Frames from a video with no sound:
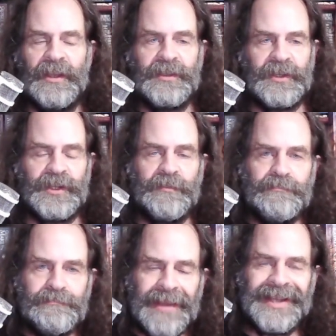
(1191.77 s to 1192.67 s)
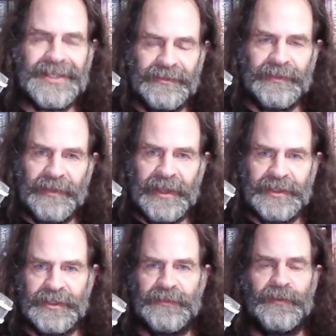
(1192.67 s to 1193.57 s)
such a massive
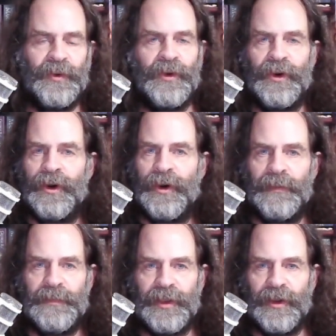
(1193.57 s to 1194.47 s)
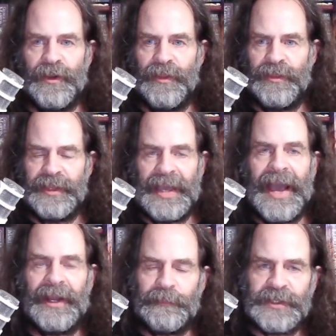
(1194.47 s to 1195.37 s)
advantage for, the
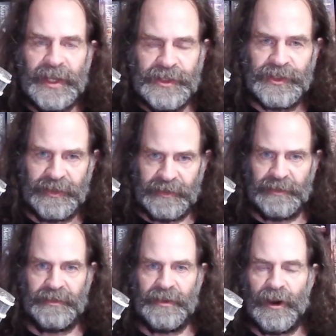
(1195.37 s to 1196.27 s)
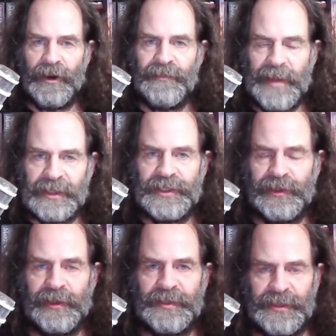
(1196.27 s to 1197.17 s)
adaptation of
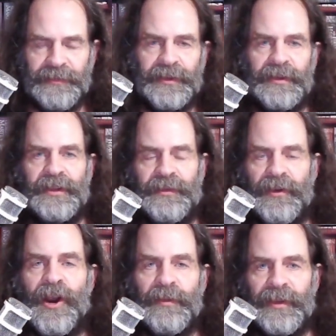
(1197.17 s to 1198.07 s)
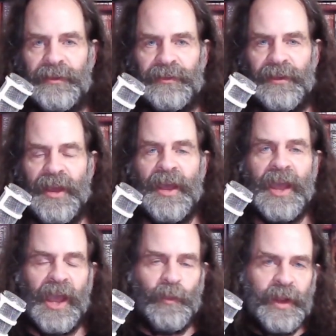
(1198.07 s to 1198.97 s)
bacterium to different environments.
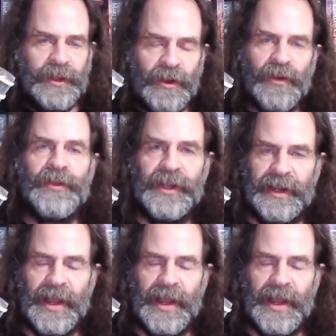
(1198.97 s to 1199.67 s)
And we know that it